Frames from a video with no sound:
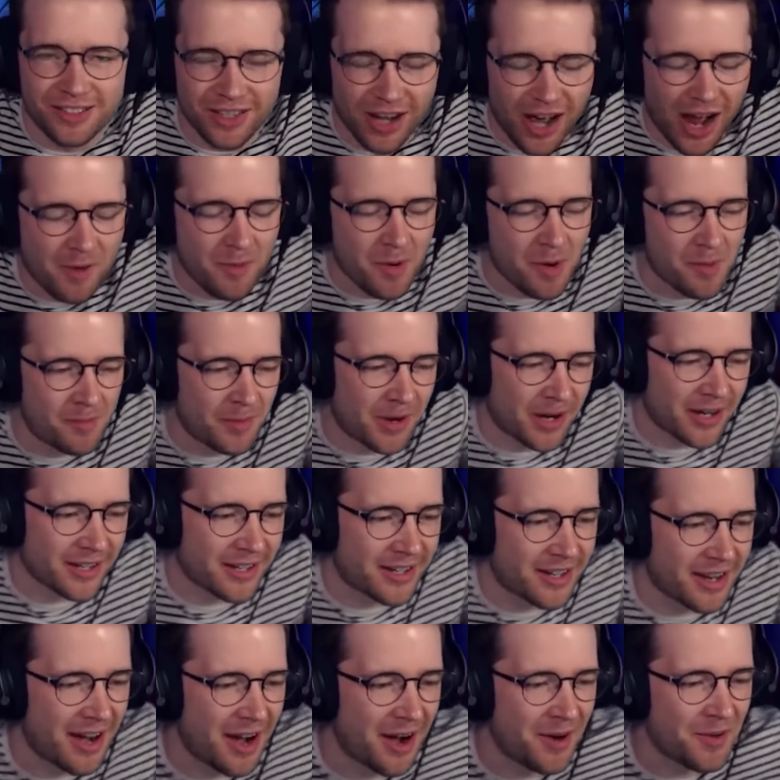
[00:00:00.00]
Diamond
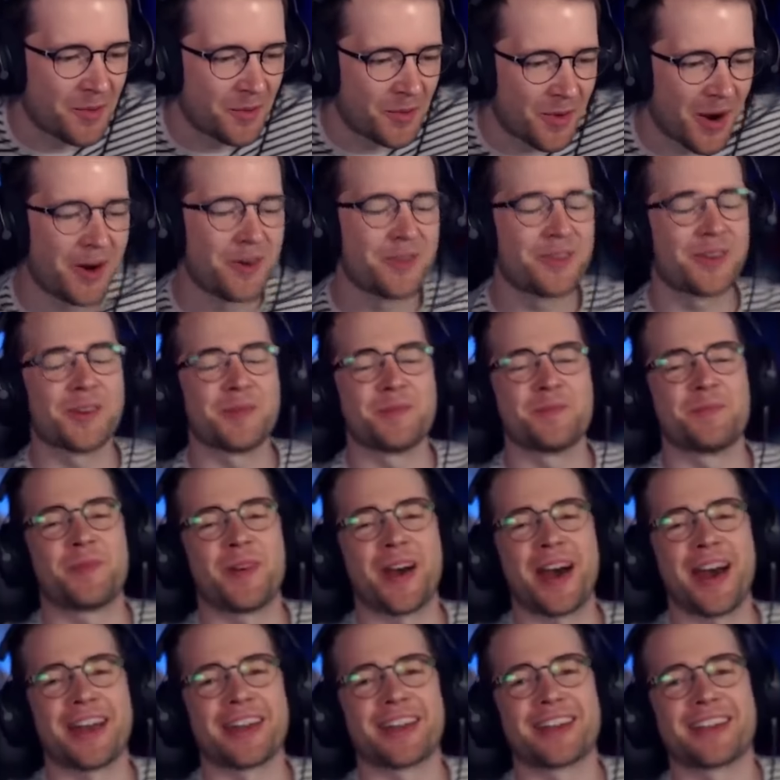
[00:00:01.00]
Minecart, welcome
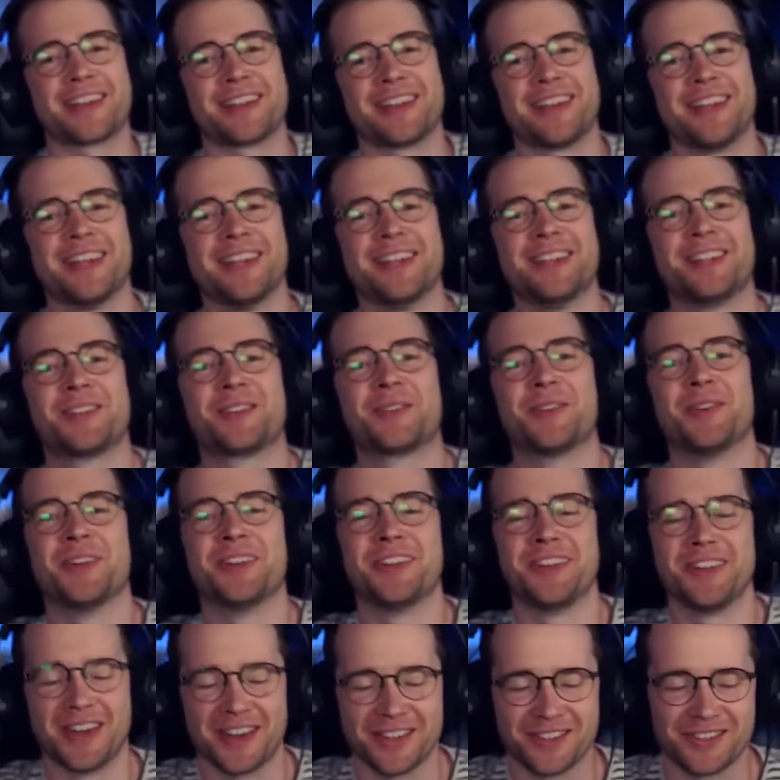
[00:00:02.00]
back to
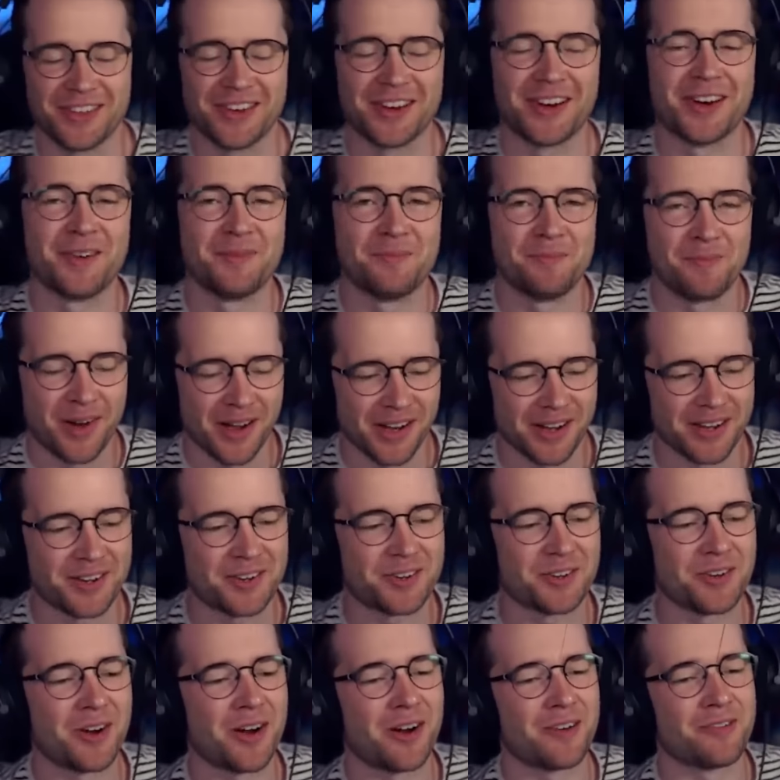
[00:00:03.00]
another
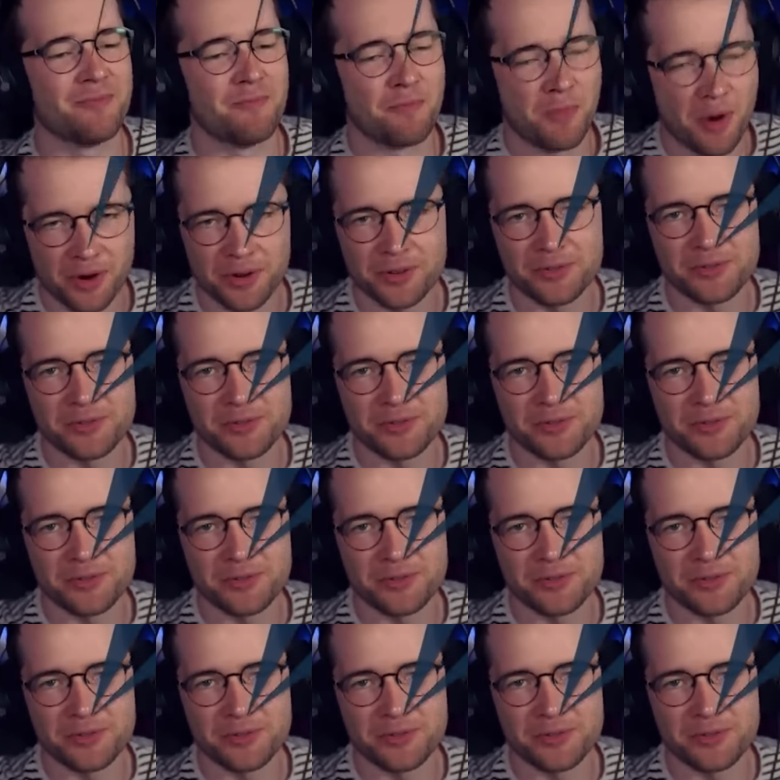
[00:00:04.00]
Minecraft mod